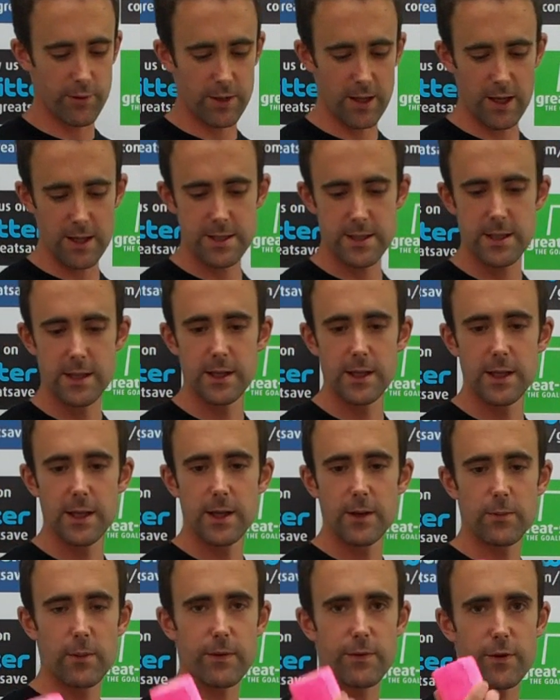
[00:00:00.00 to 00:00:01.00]
product.
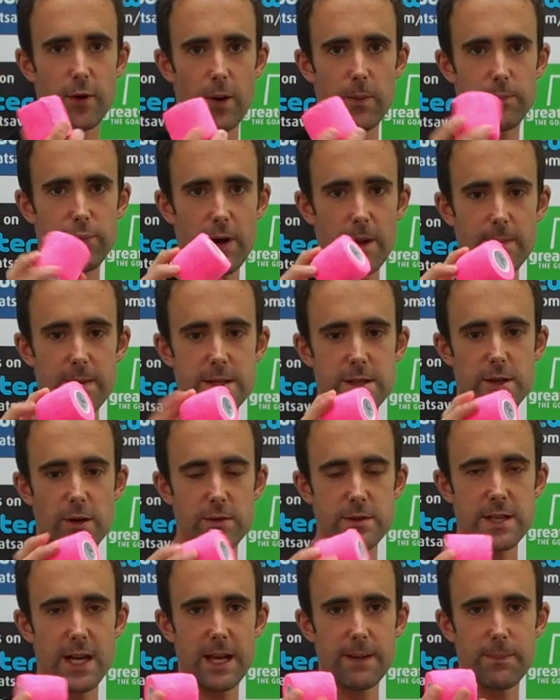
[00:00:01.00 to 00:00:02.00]
We've got Premier
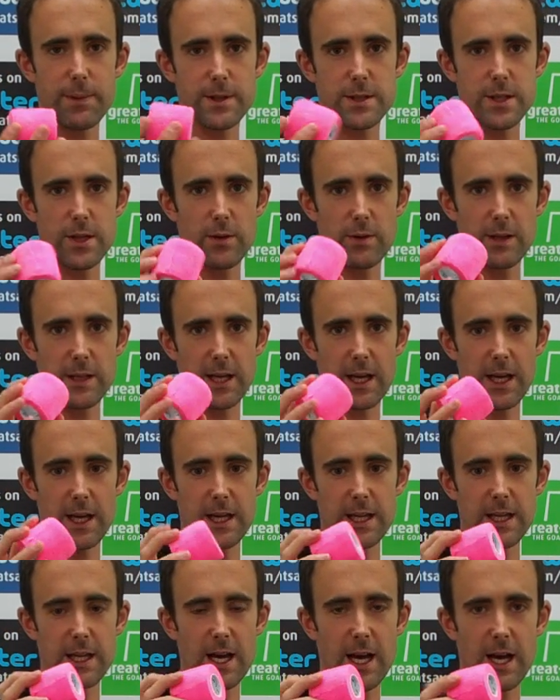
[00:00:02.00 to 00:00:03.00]
Sock Taper doing
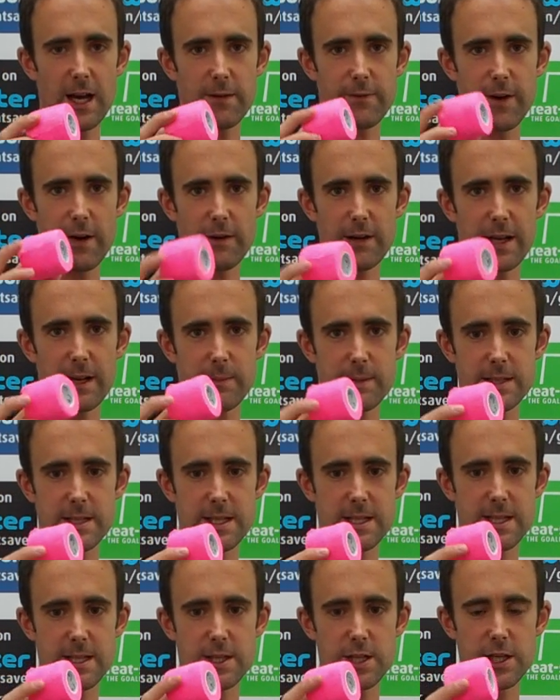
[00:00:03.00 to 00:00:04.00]
a very
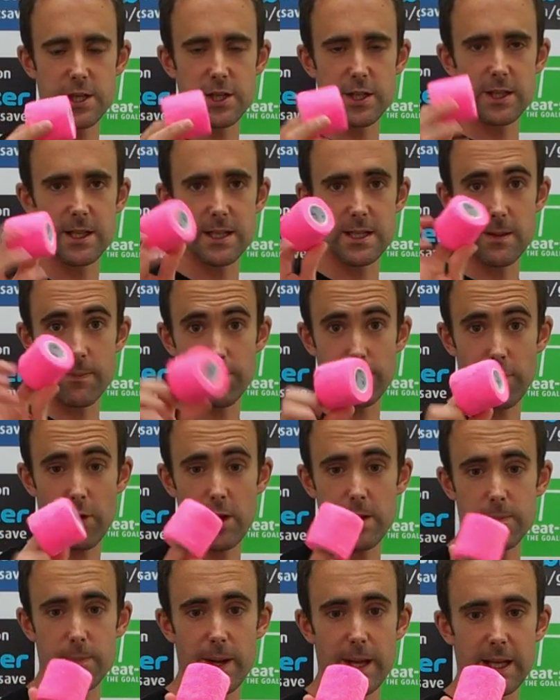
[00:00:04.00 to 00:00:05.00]
limited edition. It's a
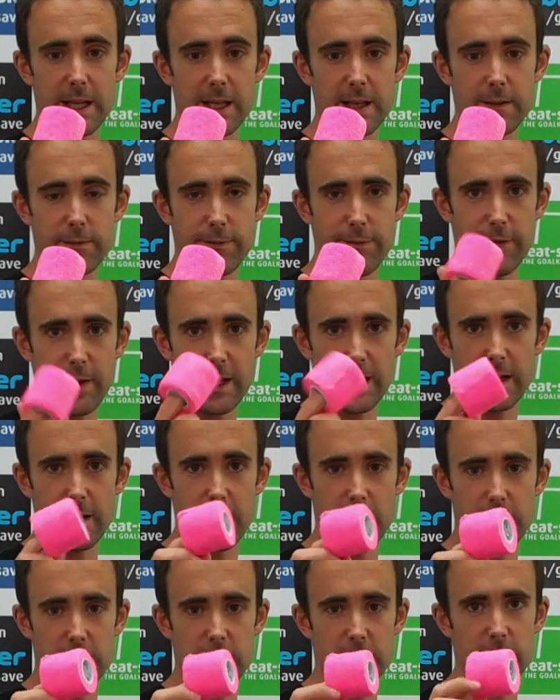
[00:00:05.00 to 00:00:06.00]
bright pink
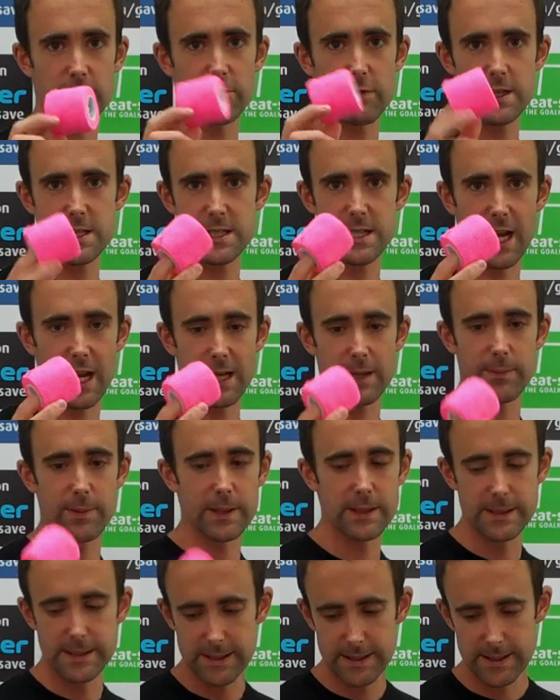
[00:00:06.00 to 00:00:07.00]
finger and wrist tape.
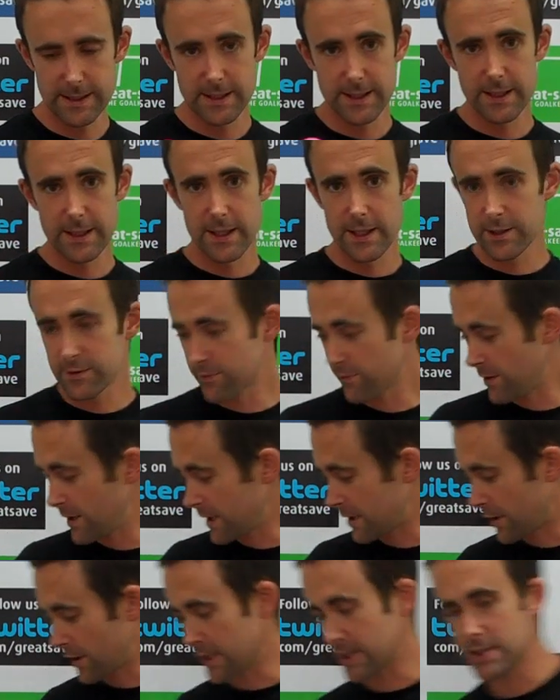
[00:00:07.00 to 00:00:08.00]
It's
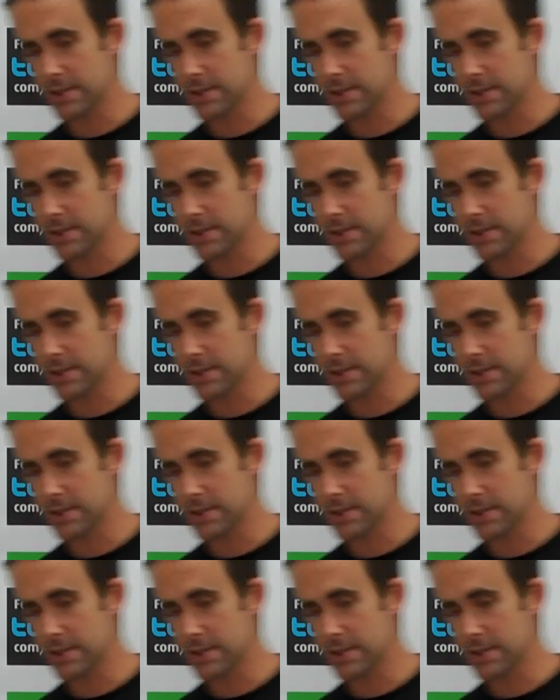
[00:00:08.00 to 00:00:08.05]
really good.